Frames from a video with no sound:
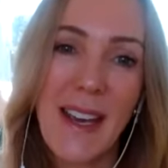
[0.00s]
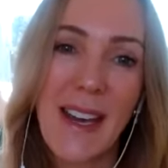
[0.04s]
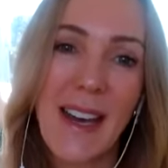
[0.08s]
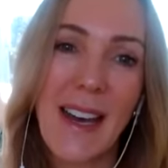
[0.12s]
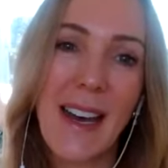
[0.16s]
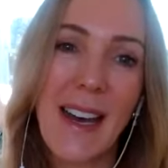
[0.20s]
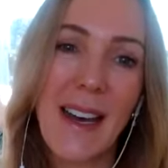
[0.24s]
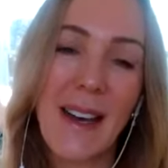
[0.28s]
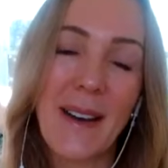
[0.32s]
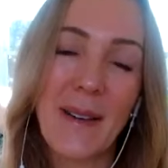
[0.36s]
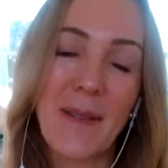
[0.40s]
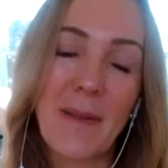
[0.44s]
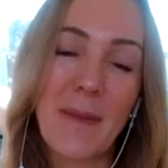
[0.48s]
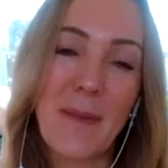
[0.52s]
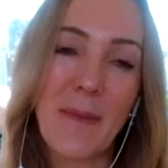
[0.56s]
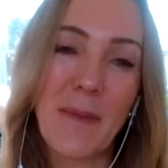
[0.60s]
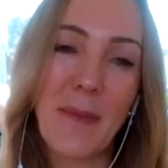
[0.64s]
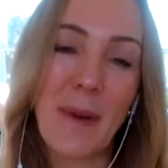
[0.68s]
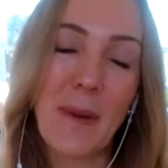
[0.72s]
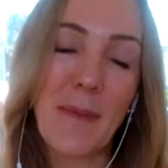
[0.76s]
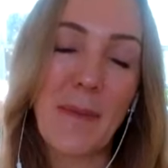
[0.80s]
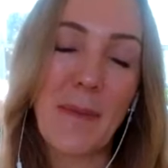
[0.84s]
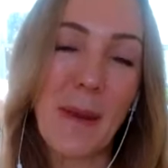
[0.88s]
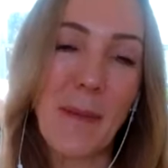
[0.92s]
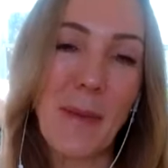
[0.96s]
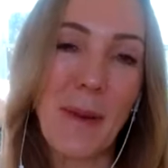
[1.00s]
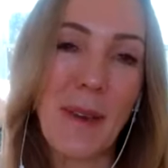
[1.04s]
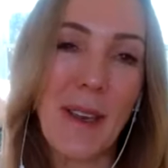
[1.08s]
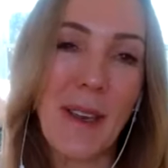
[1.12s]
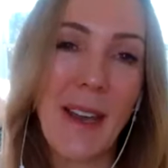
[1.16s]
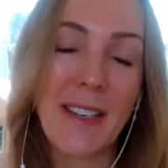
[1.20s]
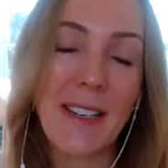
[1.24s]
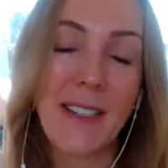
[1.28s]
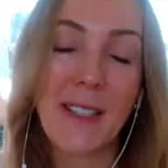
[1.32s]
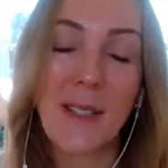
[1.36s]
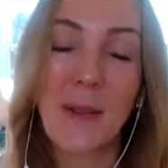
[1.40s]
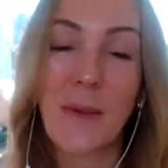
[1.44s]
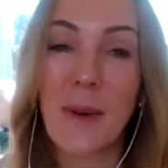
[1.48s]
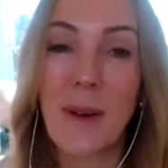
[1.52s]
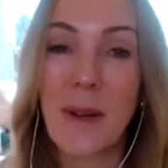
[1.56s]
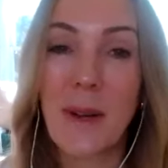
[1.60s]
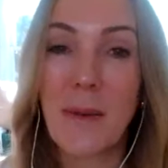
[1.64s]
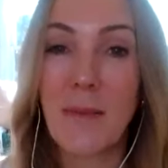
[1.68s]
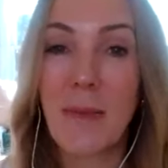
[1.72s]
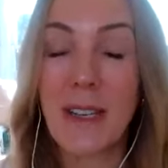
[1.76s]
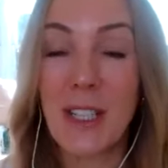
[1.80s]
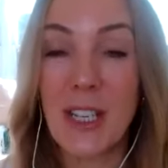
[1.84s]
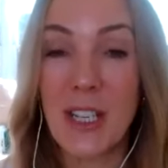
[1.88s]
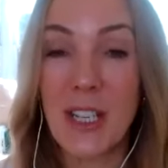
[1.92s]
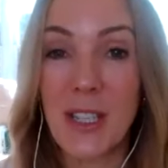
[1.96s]
But maybe I just want to
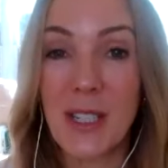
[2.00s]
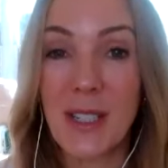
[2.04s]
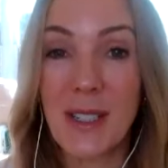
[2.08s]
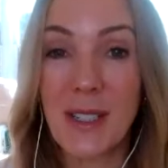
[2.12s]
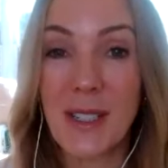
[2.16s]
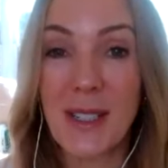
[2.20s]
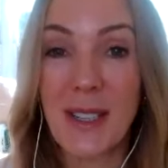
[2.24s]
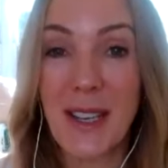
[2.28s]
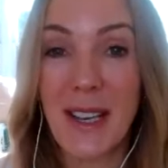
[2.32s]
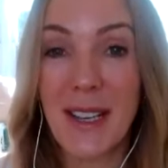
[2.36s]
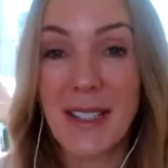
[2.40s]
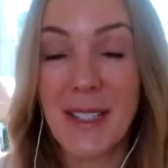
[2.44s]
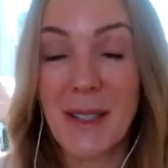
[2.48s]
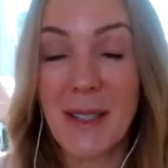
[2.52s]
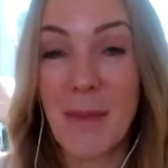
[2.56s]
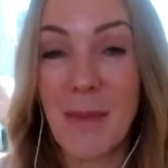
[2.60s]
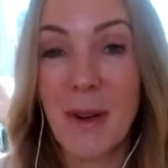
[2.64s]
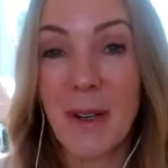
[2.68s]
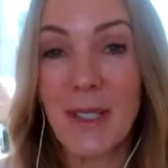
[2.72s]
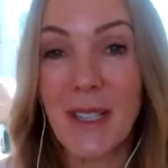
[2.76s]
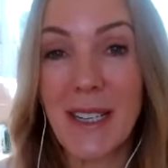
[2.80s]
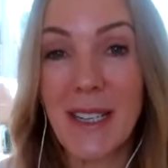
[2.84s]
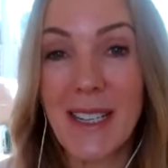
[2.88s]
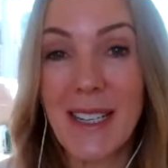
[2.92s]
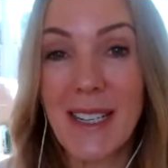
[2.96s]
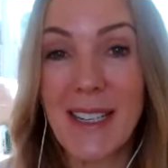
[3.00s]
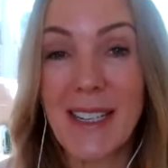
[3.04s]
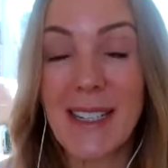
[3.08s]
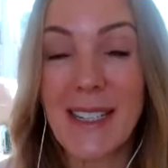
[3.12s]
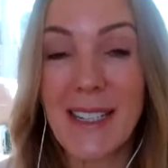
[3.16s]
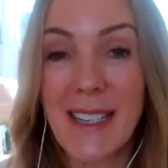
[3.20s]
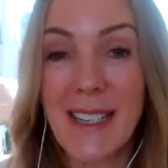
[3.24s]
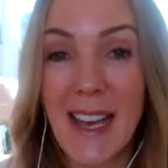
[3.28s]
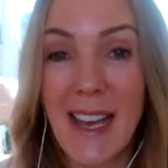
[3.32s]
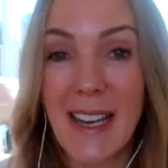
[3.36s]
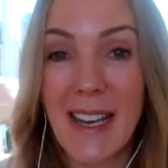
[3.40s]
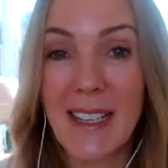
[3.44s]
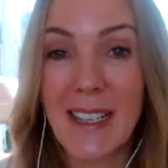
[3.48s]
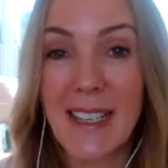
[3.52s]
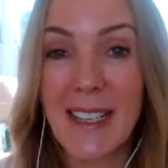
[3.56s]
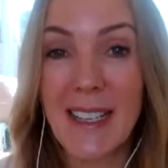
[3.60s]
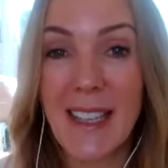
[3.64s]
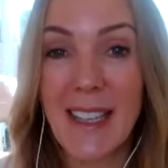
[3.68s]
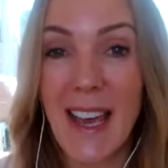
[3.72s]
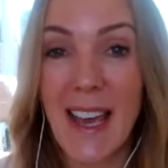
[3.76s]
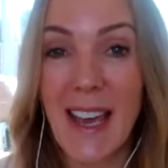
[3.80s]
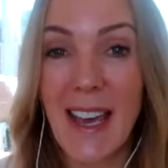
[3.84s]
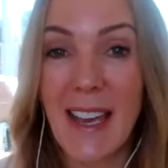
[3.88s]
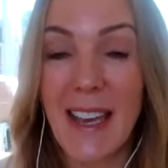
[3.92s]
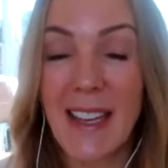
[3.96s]
mention, as Marnie said,
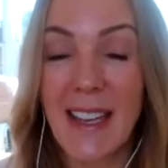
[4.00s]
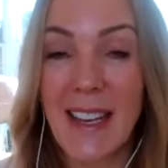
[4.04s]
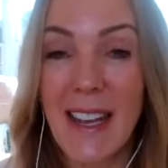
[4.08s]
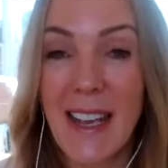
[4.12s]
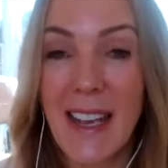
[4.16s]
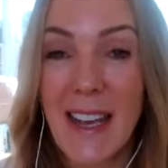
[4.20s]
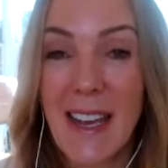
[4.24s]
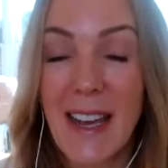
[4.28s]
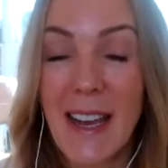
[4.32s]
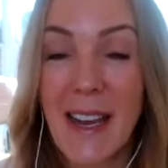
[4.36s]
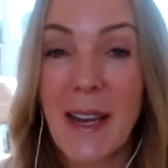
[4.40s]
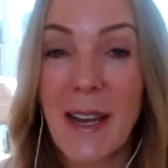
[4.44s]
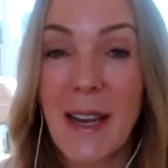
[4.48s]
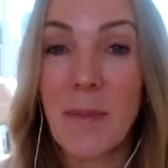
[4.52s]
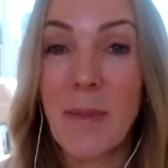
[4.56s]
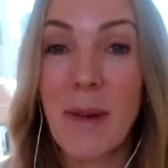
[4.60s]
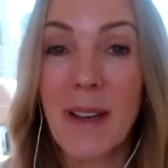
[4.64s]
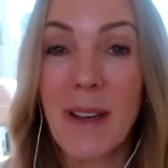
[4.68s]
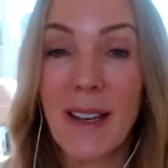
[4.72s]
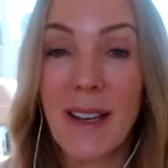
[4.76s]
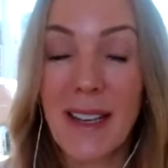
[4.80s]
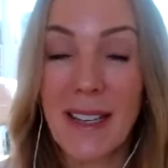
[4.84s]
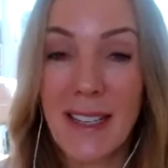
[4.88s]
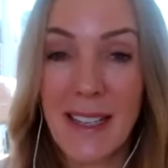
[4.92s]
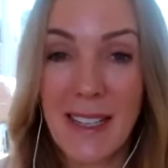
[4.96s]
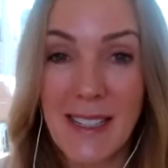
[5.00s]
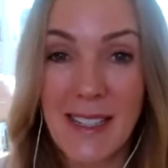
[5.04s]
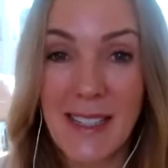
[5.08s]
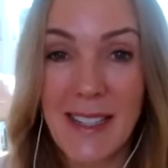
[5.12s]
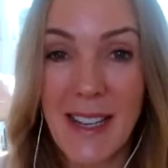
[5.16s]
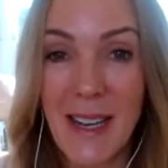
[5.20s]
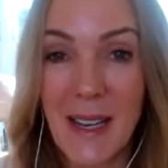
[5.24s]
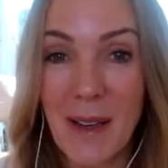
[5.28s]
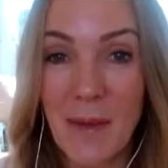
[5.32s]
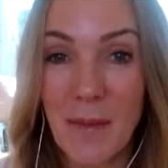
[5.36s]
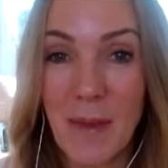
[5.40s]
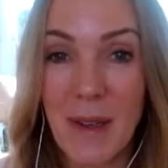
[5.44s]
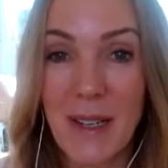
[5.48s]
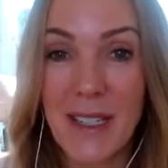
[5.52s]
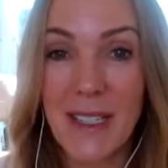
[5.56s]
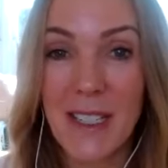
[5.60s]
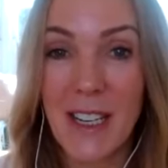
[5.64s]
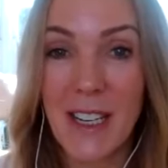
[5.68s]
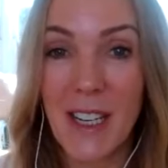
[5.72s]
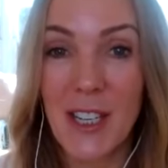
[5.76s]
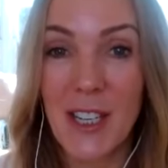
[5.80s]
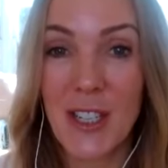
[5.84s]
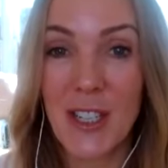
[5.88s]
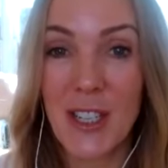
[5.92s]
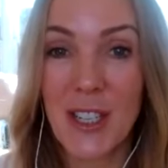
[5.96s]
that I am an insight
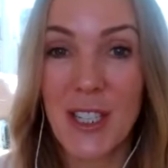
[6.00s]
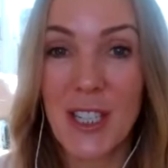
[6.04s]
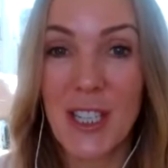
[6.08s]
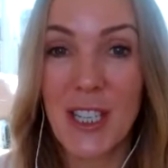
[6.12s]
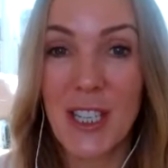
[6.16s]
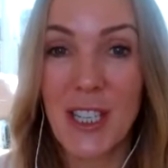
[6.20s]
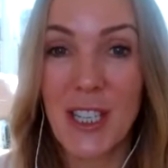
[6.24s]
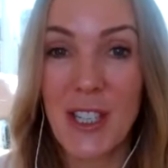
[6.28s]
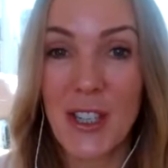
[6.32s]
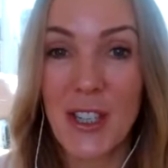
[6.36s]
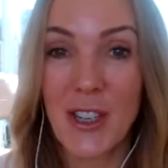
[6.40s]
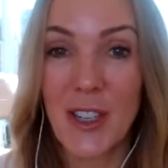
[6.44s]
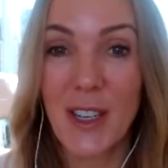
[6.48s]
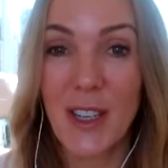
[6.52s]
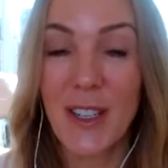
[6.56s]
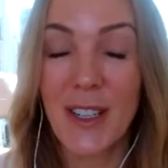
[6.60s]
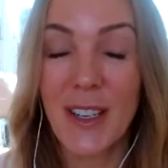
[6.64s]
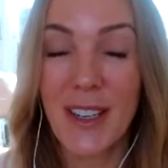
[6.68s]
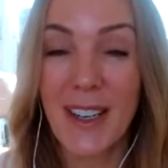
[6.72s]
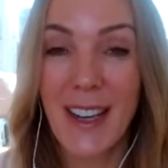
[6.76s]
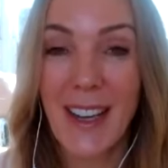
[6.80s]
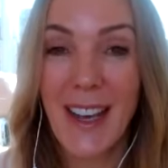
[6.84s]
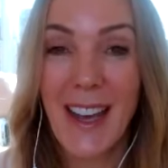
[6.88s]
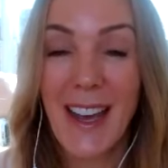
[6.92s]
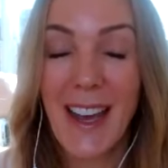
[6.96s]
meditation teacher.